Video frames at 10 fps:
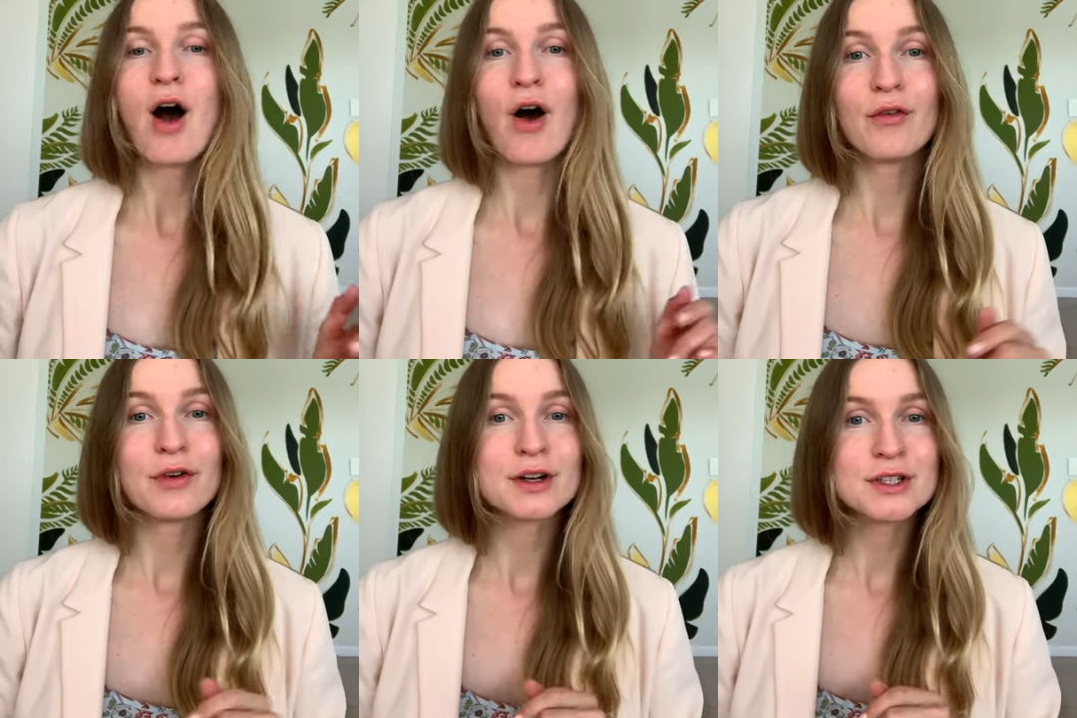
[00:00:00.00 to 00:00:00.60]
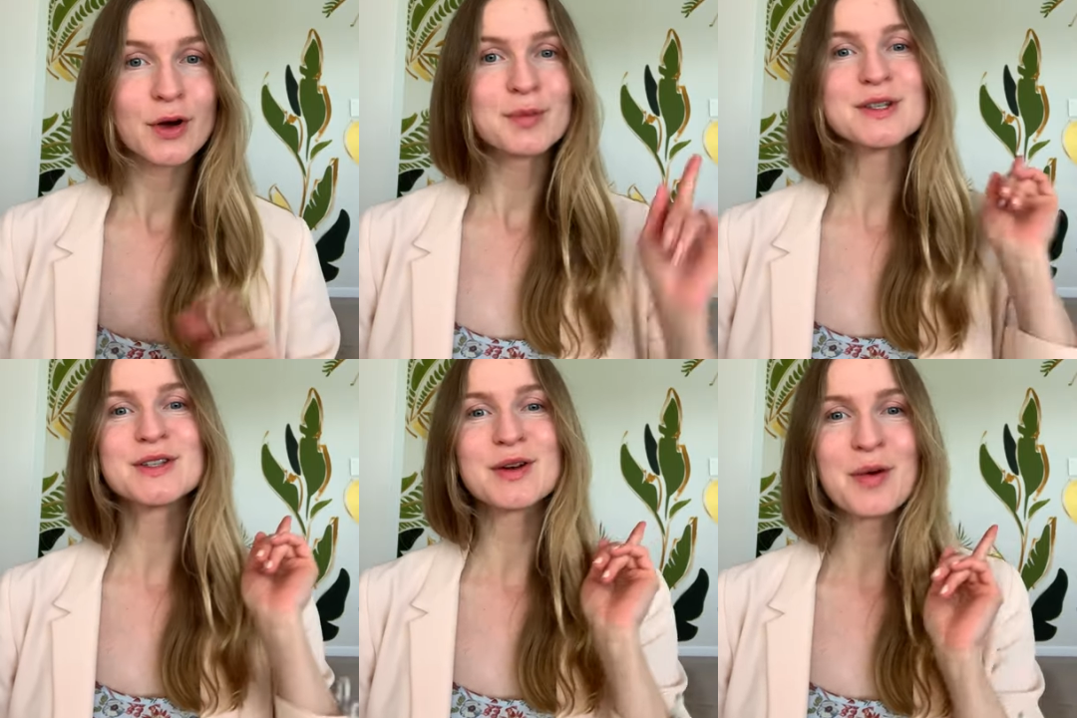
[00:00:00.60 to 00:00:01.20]
of October
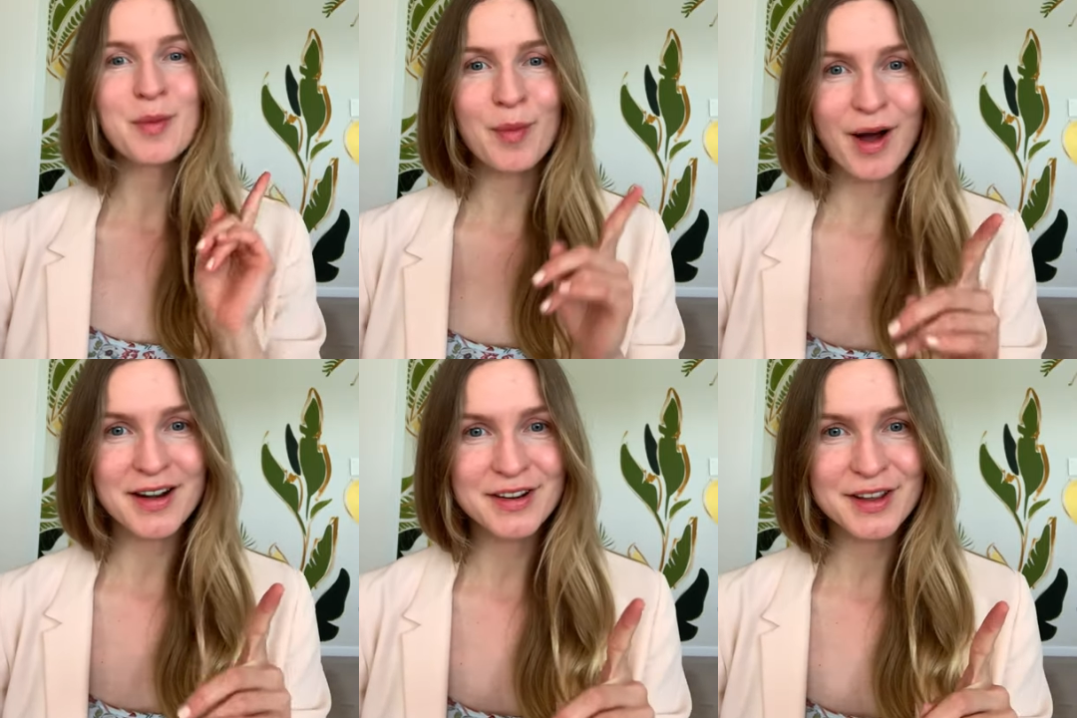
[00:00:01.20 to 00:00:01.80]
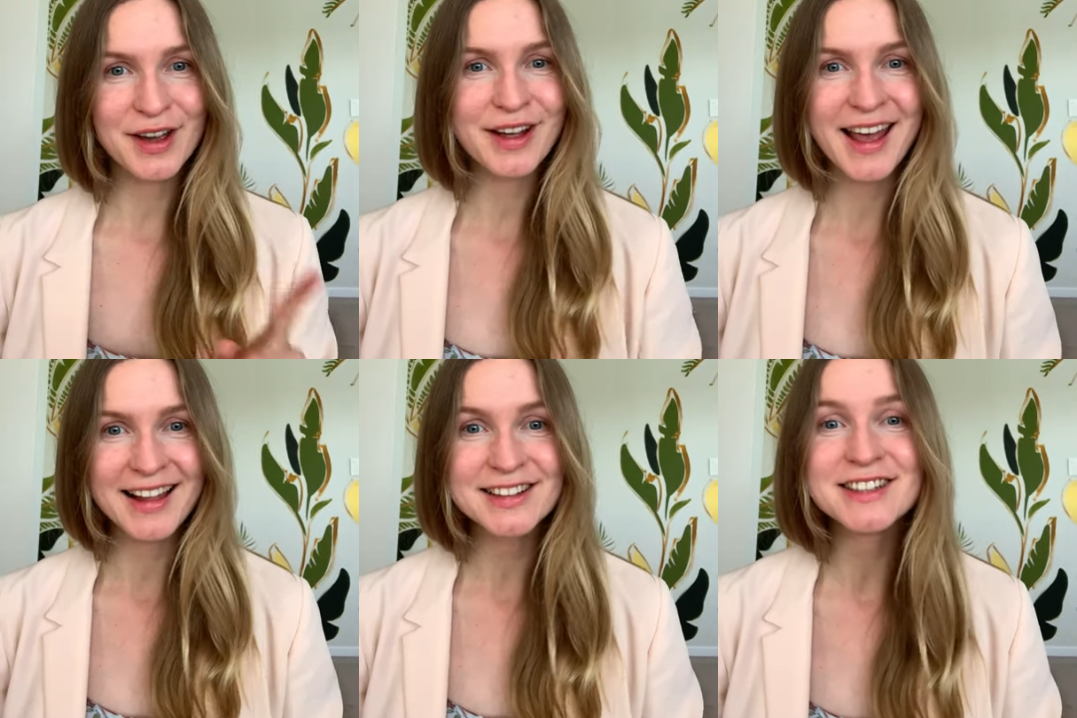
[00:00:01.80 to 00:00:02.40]
so mark your
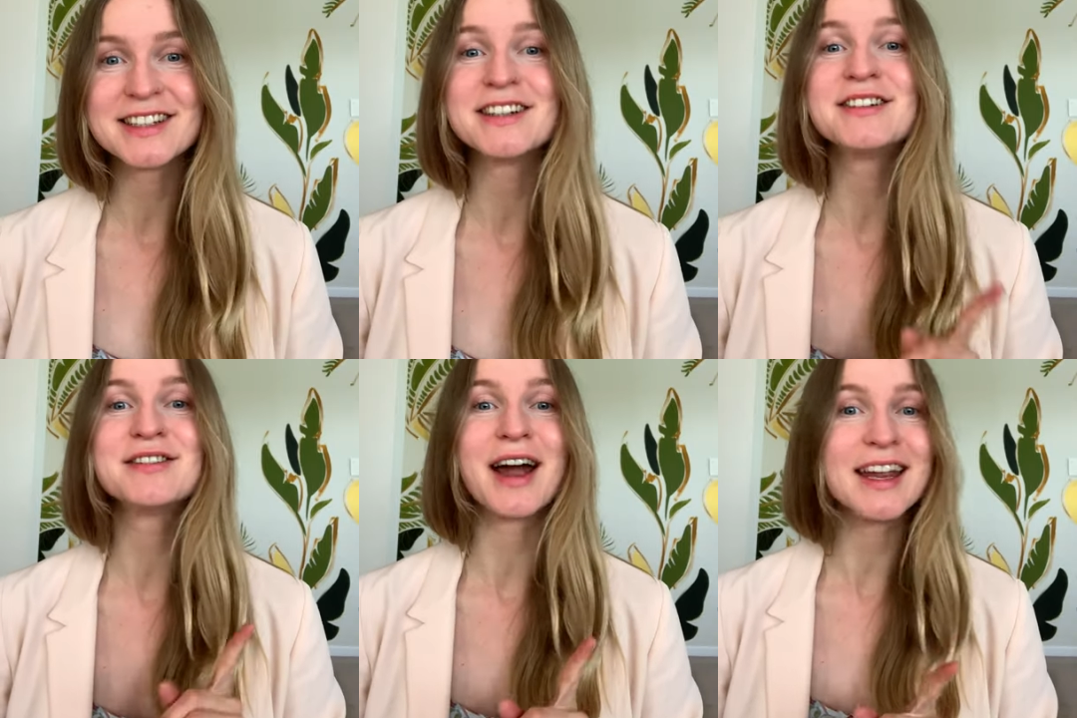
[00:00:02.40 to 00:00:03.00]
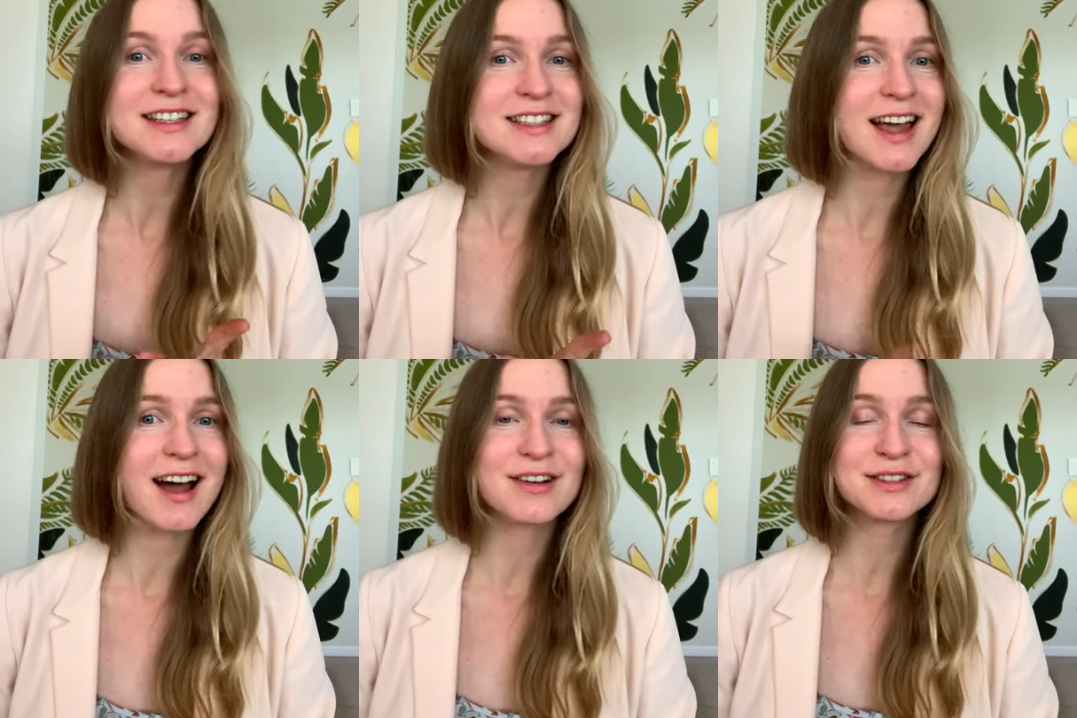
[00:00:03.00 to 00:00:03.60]
calendar right
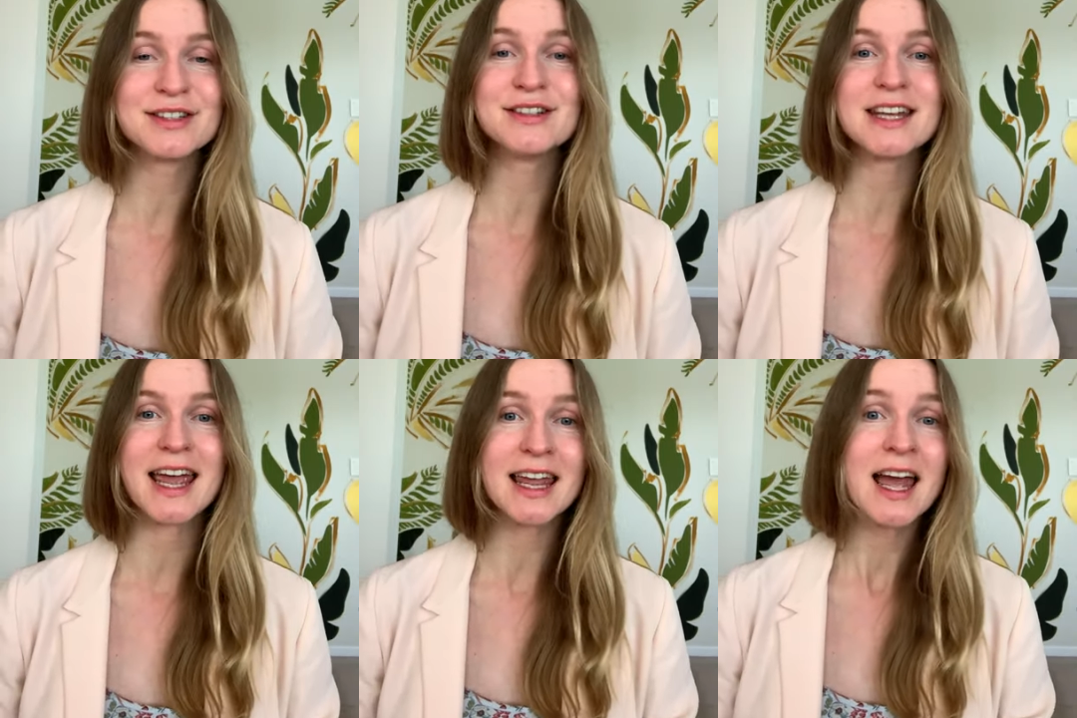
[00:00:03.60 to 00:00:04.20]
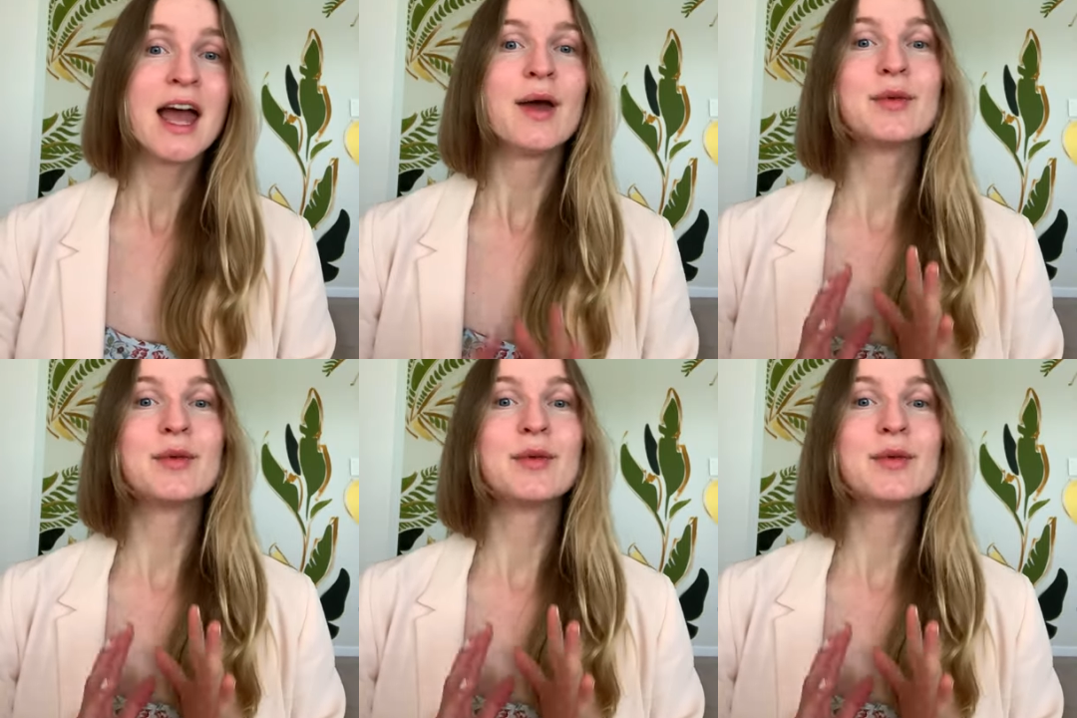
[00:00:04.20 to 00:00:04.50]
now today